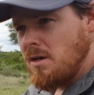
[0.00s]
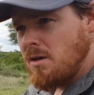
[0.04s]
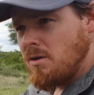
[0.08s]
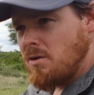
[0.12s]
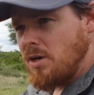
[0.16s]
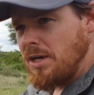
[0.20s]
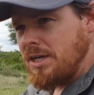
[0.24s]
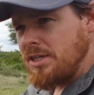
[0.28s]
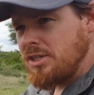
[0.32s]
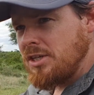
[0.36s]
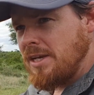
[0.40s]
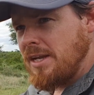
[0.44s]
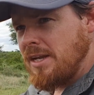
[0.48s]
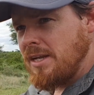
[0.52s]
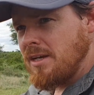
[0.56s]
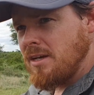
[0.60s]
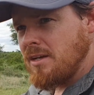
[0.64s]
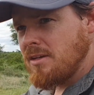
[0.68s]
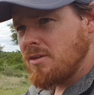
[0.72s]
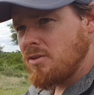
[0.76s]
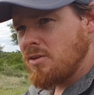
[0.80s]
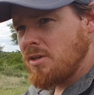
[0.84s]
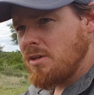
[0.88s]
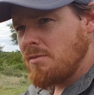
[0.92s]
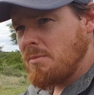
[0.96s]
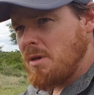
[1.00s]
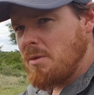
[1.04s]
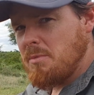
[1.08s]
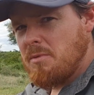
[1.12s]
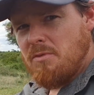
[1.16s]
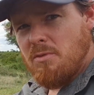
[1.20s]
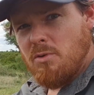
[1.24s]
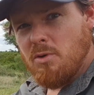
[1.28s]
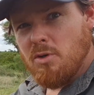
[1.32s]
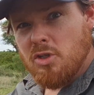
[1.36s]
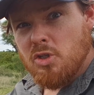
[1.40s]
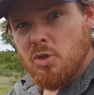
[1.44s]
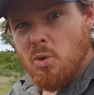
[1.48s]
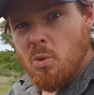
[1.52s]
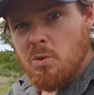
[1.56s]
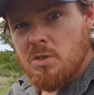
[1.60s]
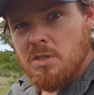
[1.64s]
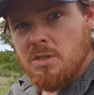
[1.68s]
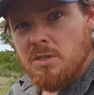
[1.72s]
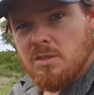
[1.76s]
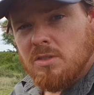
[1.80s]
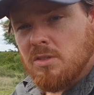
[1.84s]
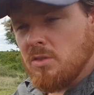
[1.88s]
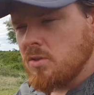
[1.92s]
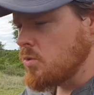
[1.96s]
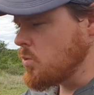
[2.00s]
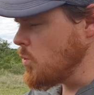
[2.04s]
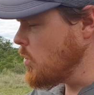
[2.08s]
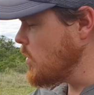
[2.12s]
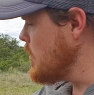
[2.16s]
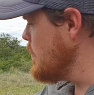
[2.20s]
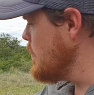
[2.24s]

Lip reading: we're actually heading out looking maybe for a tortoise to talk